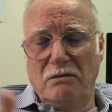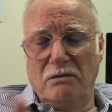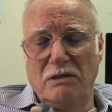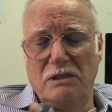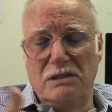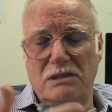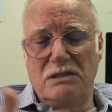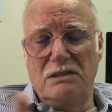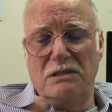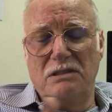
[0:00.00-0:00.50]

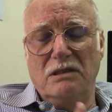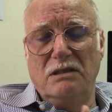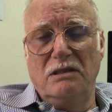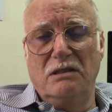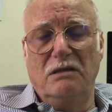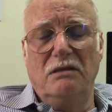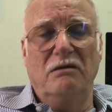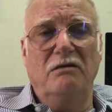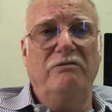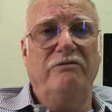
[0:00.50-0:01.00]
this
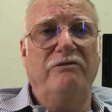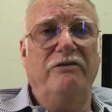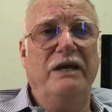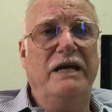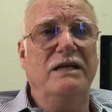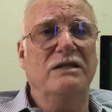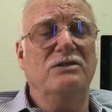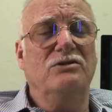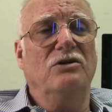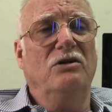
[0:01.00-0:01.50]

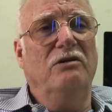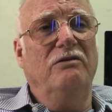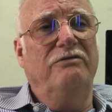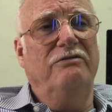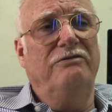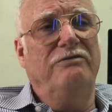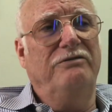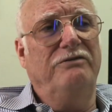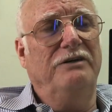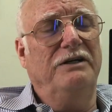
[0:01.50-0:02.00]
phase of
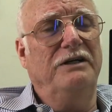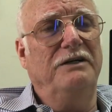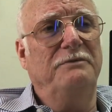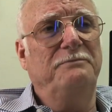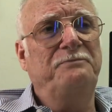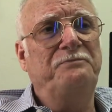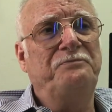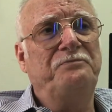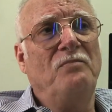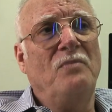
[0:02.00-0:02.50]

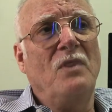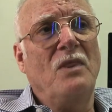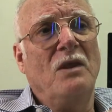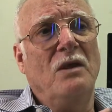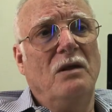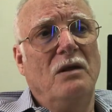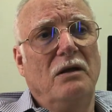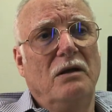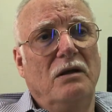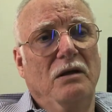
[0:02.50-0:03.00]

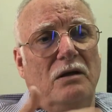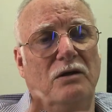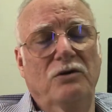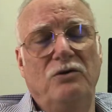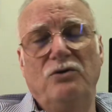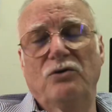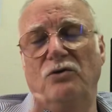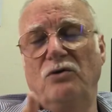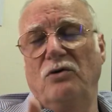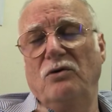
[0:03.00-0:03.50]

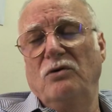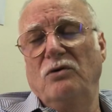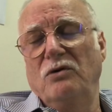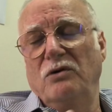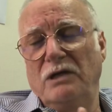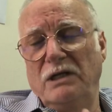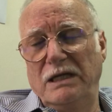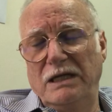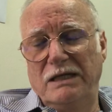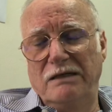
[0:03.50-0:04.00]
new
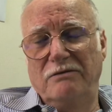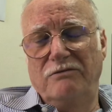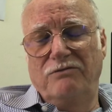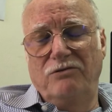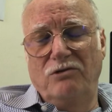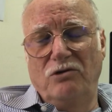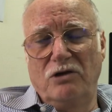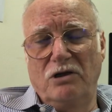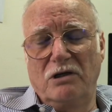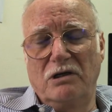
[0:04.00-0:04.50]
need
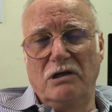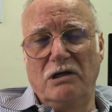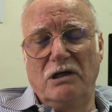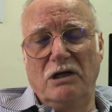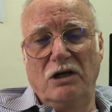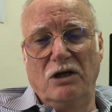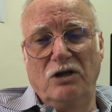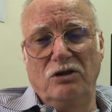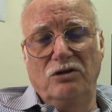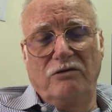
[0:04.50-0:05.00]
for
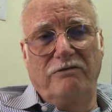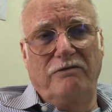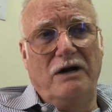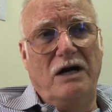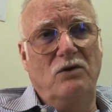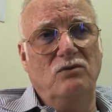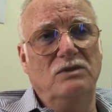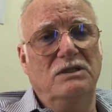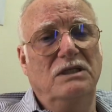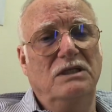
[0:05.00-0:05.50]
a lot of
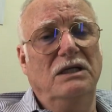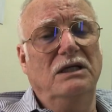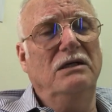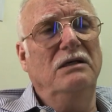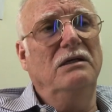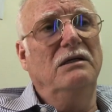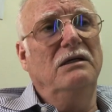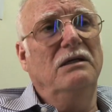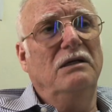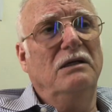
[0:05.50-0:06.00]

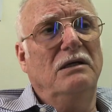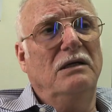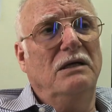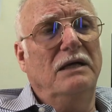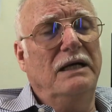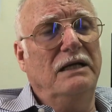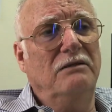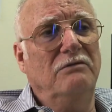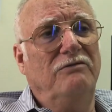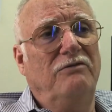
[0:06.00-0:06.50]
housing,
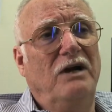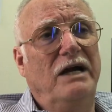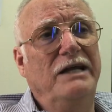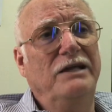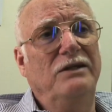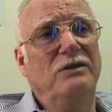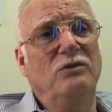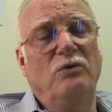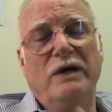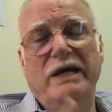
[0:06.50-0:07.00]
and
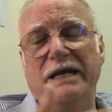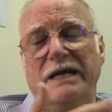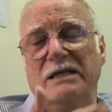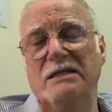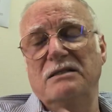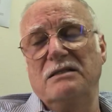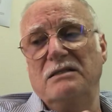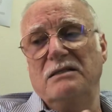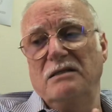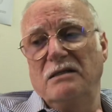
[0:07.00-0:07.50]
find
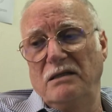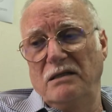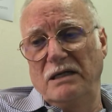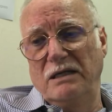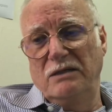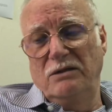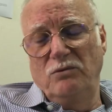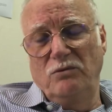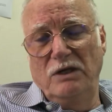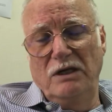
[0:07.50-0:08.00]
ways
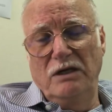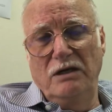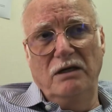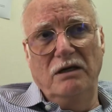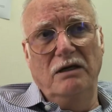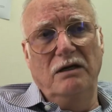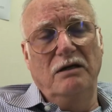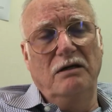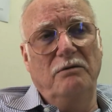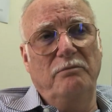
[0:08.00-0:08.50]
that will
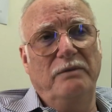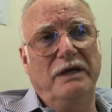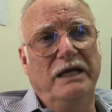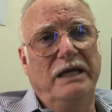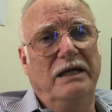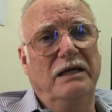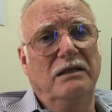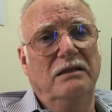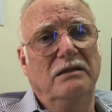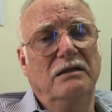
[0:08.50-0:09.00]

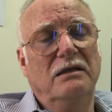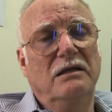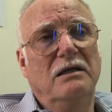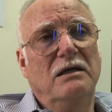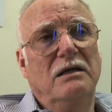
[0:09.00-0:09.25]
make it